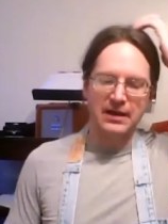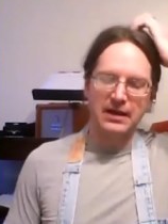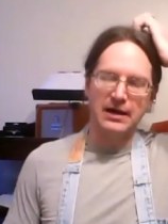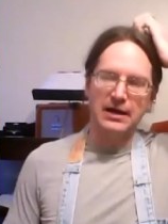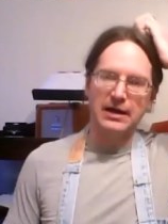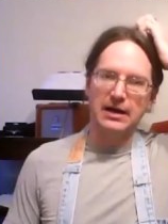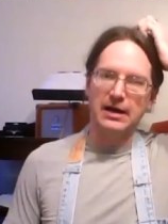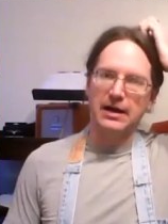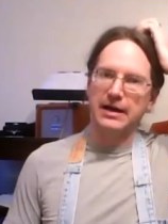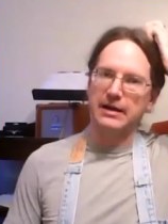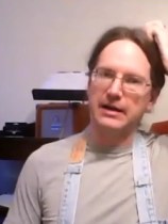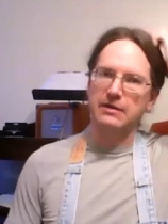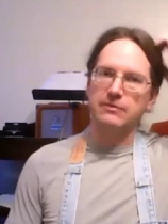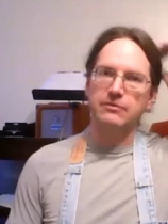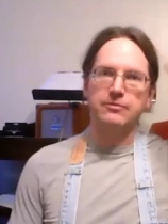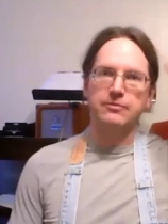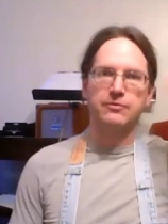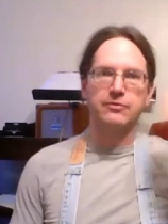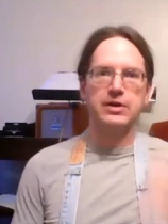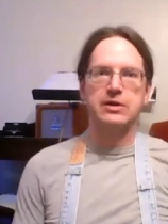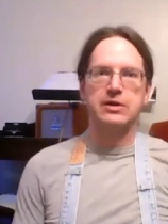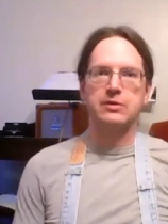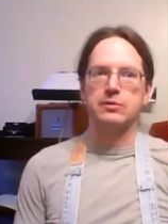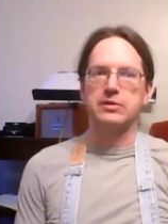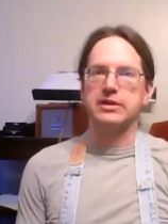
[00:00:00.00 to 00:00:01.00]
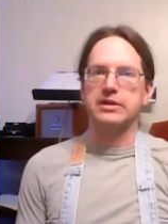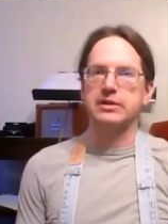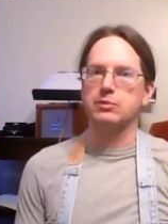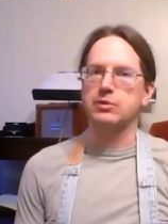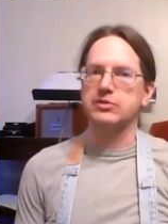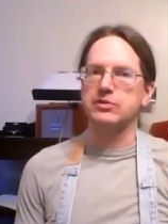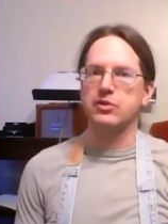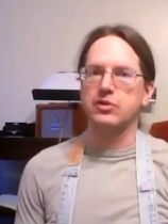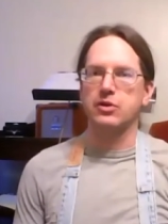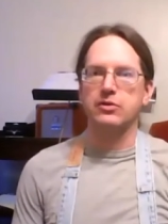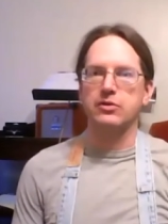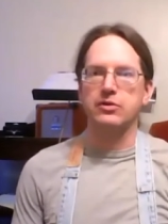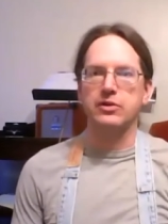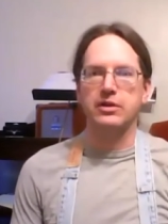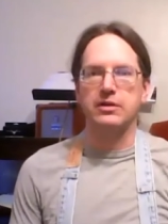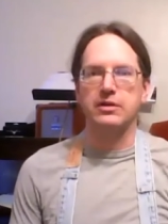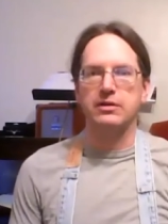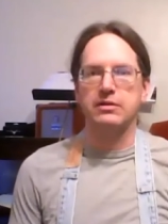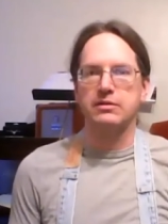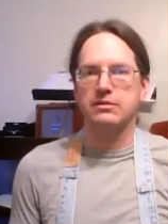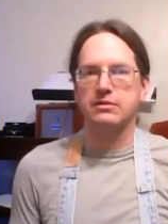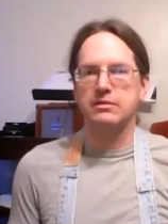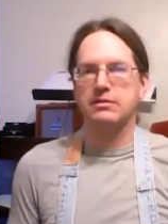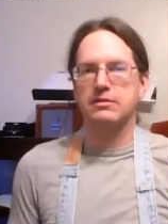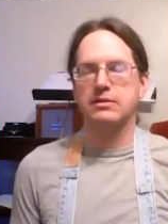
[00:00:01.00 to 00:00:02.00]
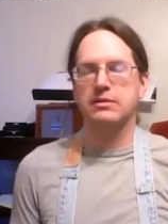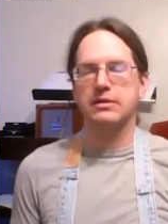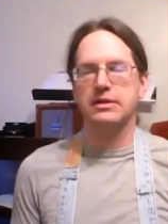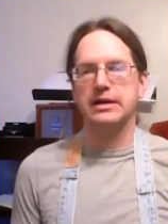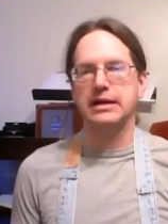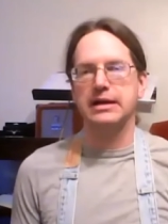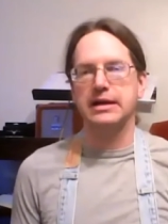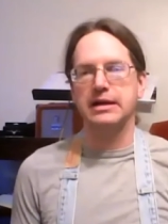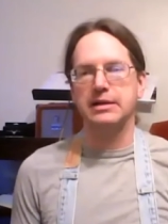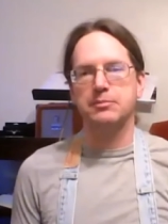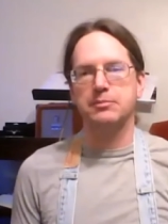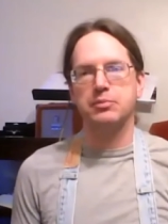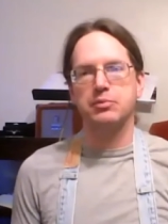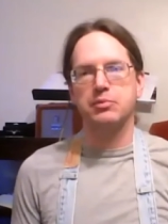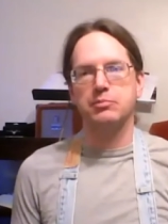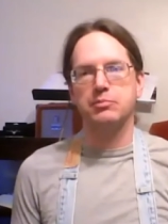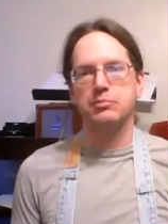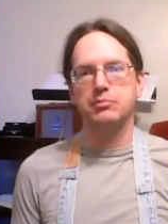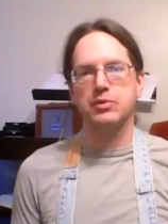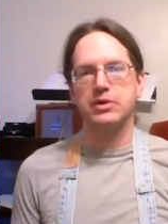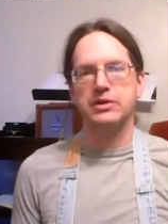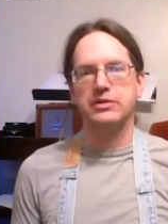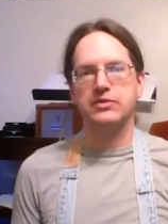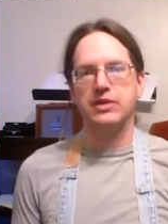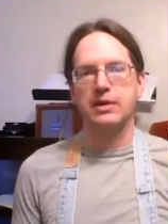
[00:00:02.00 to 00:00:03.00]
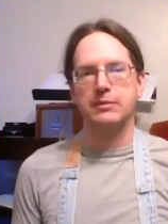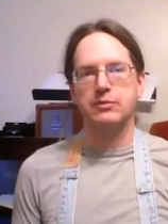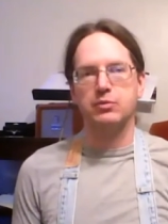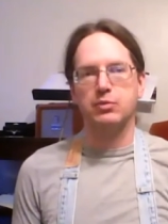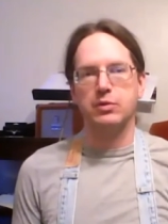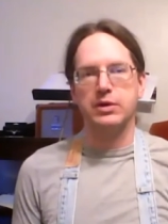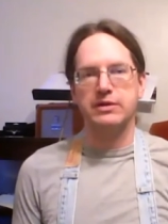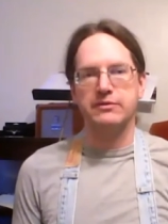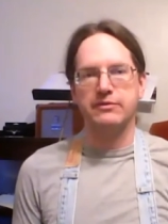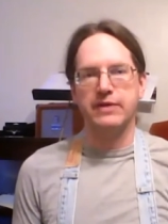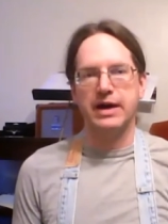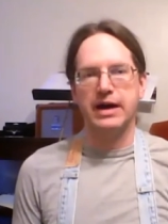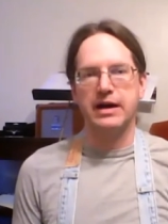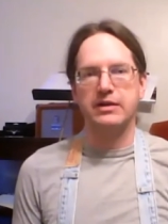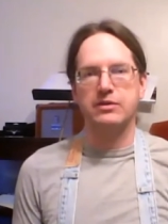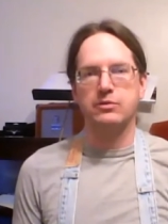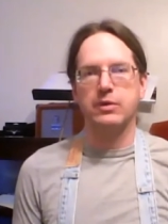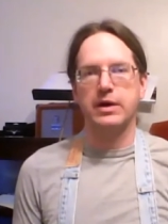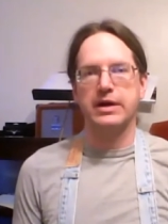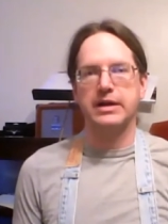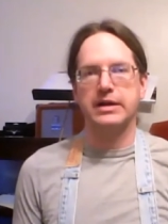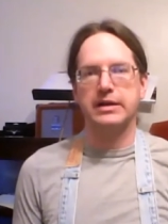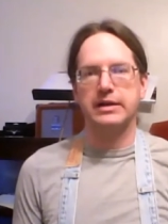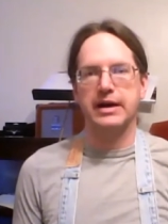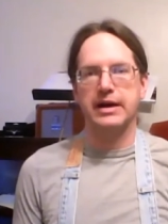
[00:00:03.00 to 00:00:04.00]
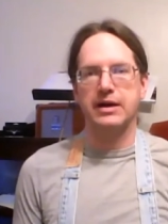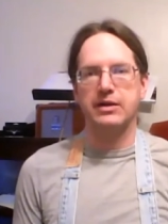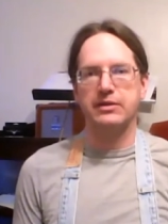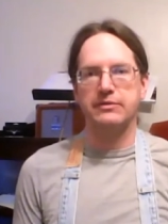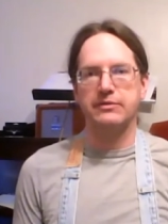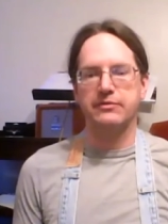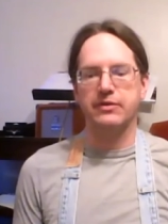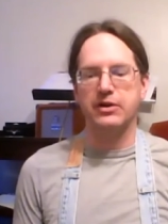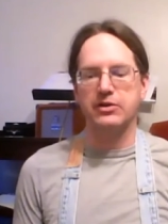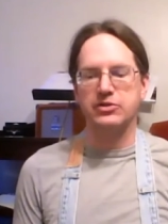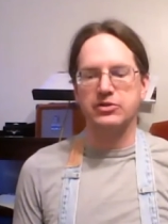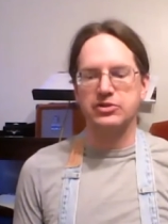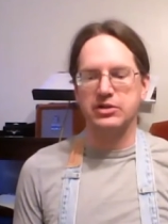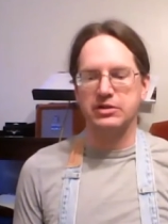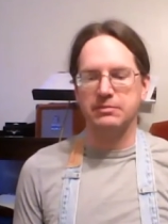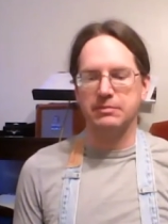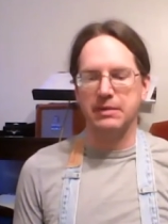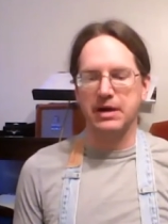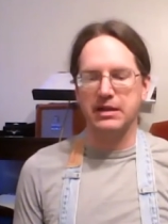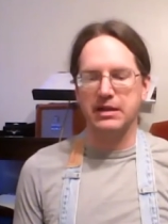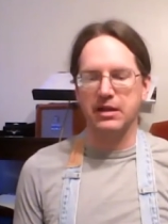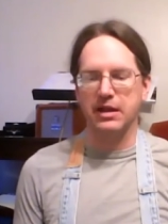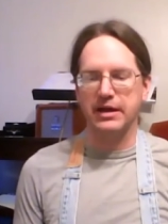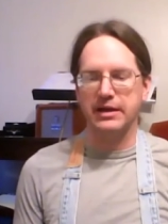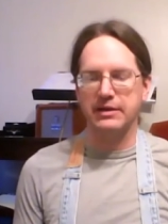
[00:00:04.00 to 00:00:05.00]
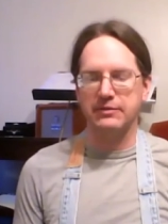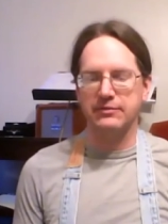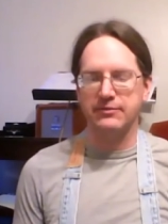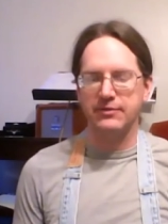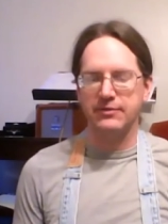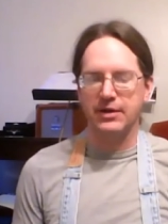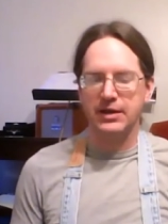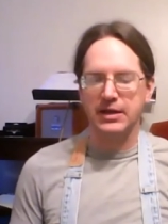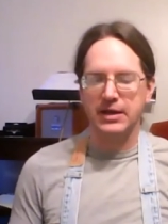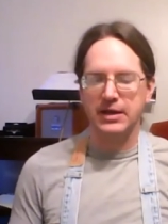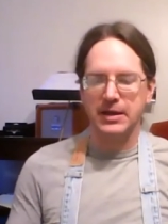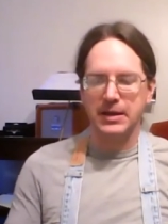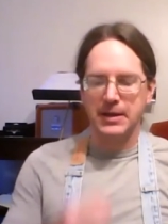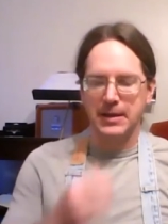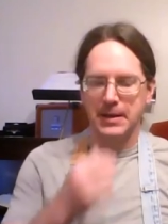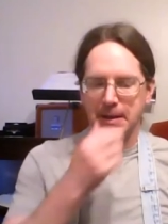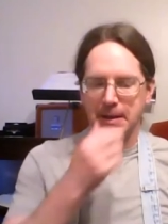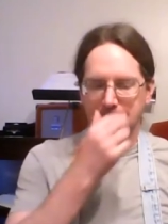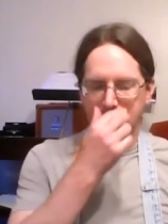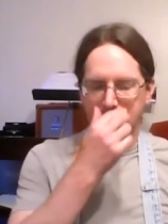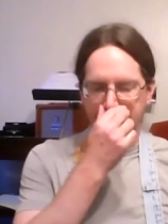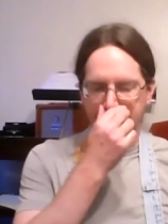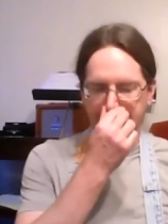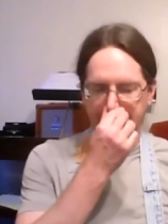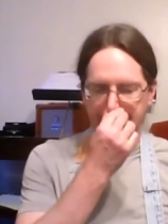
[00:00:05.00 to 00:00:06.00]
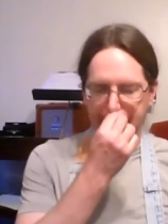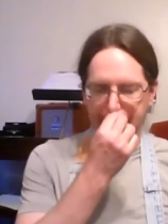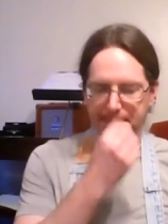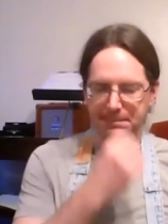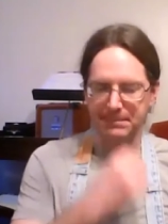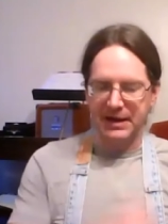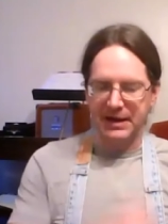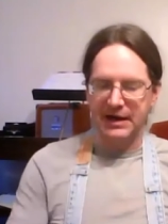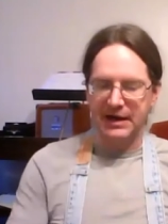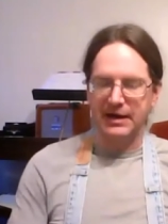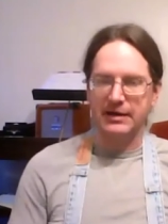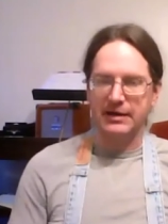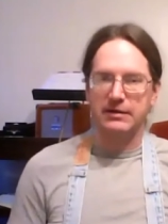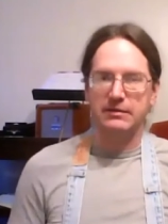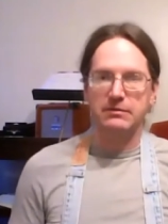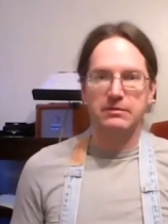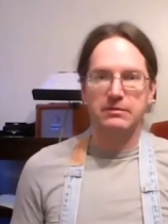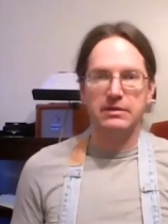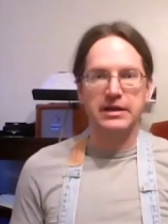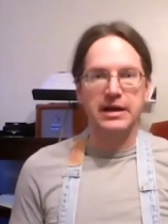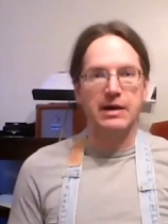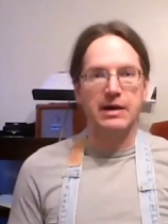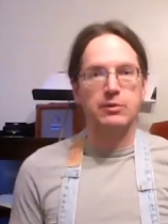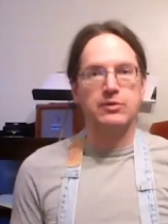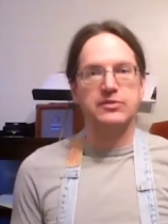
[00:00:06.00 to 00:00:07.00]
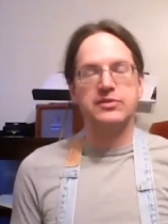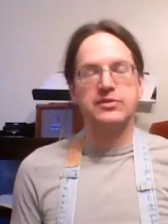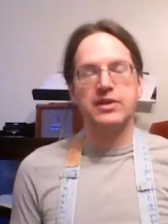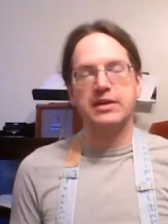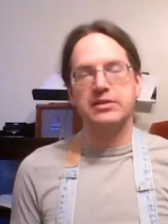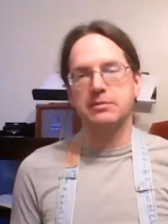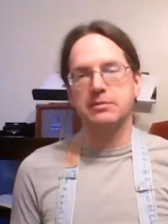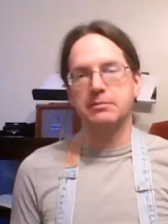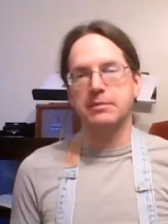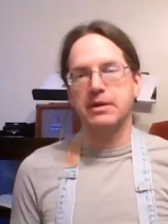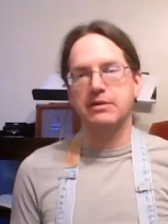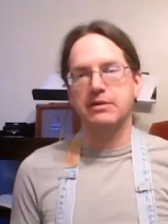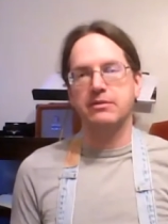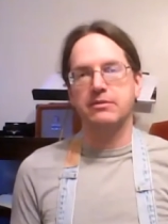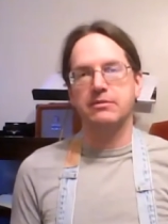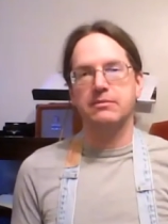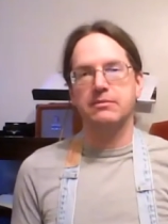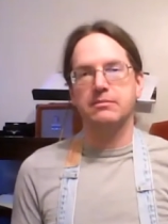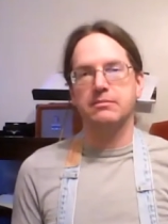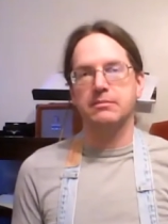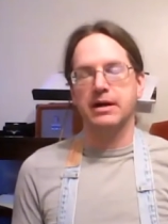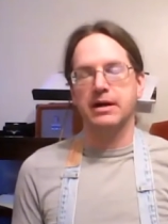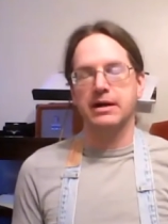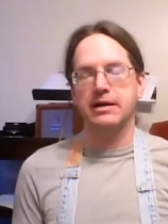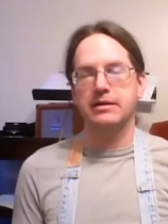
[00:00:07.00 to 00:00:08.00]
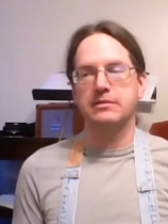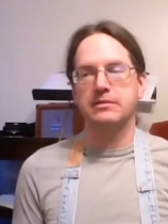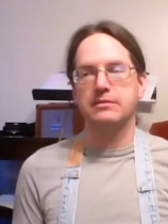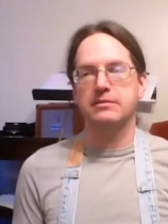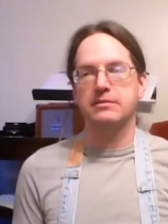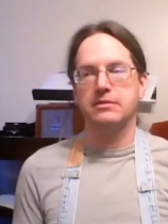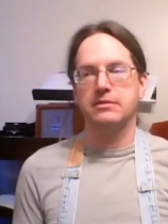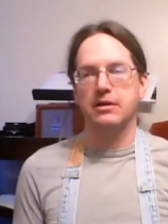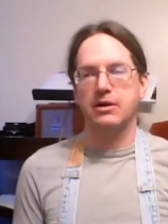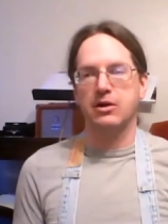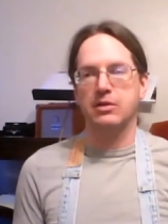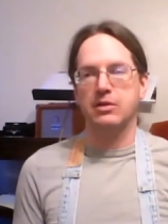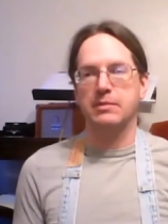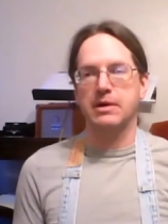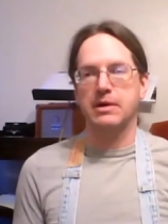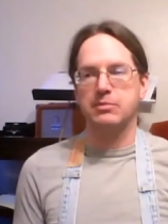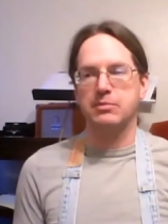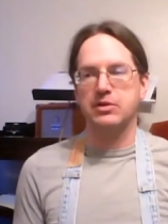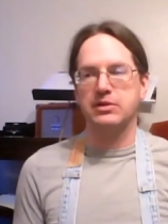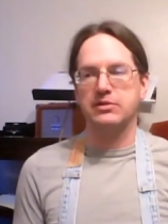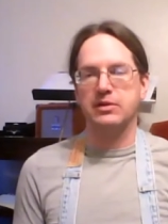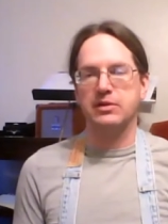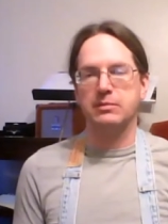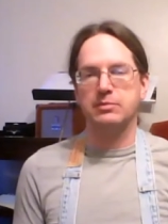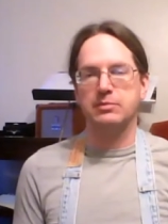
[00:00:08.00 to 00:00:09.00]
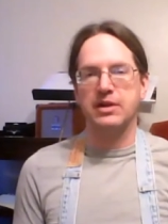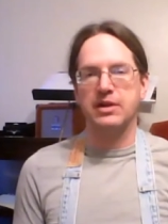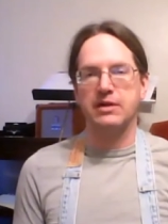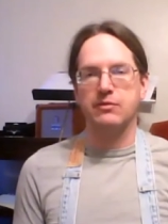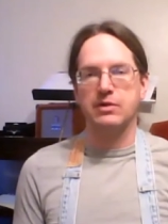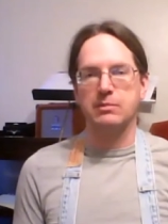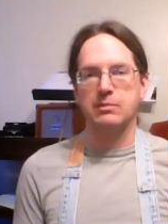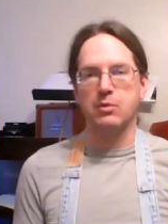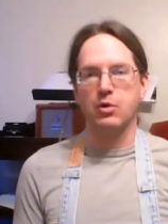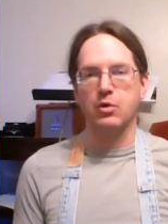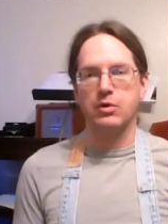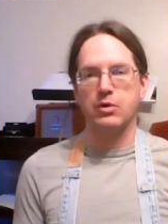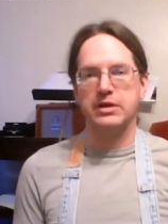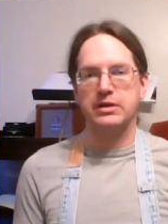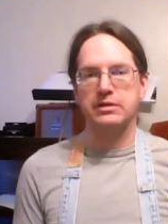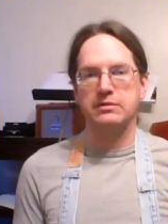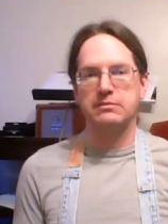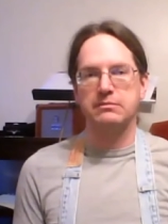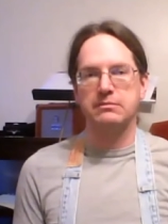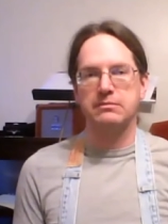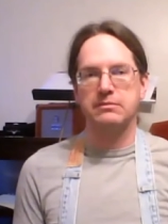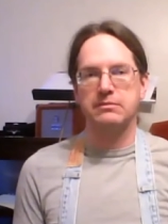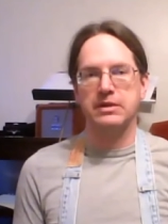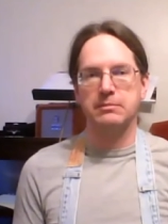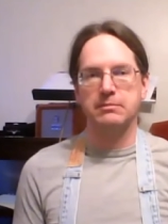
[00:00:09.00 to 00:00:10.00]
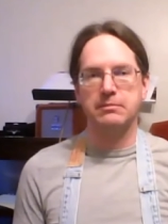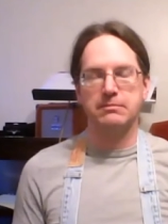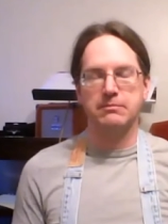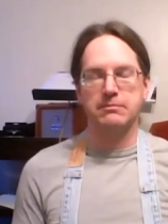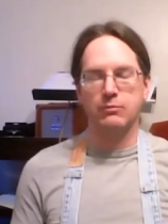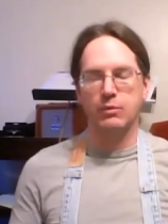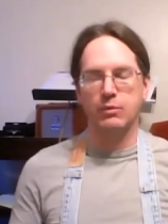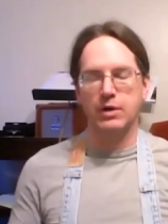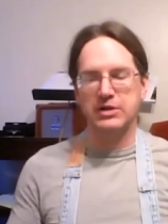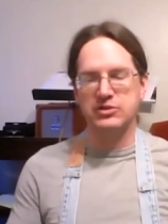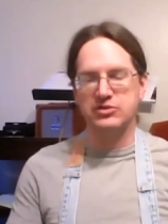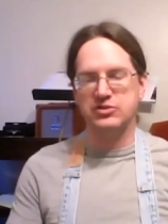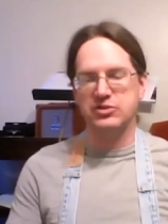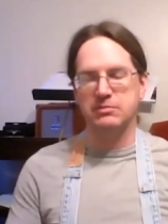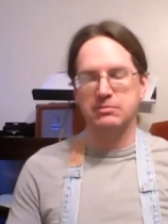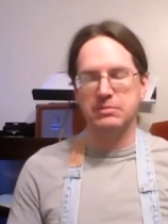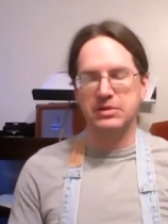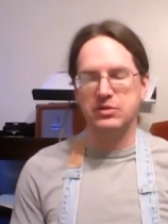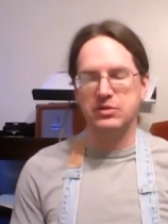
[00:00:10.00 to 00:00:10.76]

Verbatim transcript: Uh, I frequently return to uh, precepts, reevaluating how they function in my life. Um, I and I recite them my all of my precepts every morning and wedged in